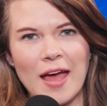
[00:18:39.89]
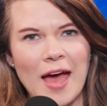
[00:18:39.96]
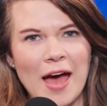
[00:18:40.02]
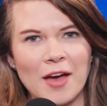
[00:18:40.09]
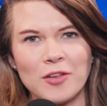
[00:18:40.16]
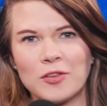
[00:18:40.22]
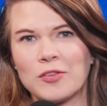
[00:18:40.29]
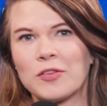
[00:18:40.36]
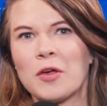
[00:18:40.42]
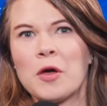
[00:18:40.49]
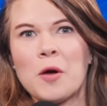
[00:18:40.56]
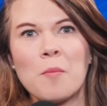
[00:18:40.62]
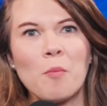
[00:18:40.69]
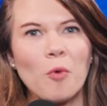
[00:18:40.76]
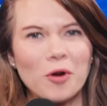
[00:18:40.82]
as
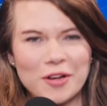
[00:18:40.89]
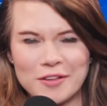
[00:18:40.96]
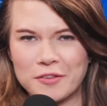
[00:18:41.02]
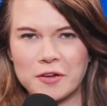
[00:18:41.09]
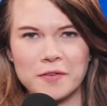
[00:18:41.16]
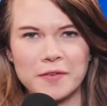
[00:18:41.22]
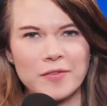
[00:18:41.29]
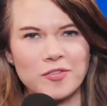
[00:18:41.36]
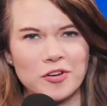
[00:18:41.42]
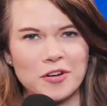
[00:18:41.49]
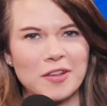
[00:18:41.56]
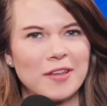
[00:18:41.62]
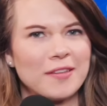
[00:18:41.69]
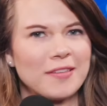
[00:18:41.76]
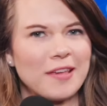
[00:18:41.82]
more conservative
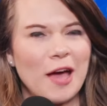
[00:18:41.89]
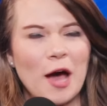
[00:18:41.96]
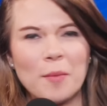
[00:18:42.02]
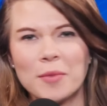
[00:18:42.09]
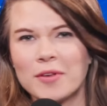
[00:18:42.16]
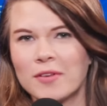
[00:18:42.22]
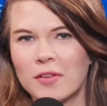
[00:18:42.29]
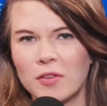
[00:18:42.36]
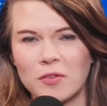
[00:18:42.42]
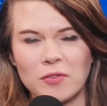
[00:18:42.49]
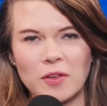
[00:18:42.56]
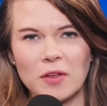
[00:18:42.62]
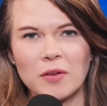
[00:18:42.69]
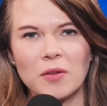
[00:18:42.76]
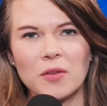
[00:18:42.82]
journalists come into the
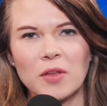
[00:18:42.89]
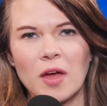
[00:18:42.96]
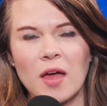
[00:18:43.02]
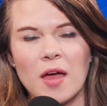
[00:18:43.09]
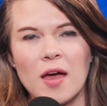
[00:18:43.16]
field,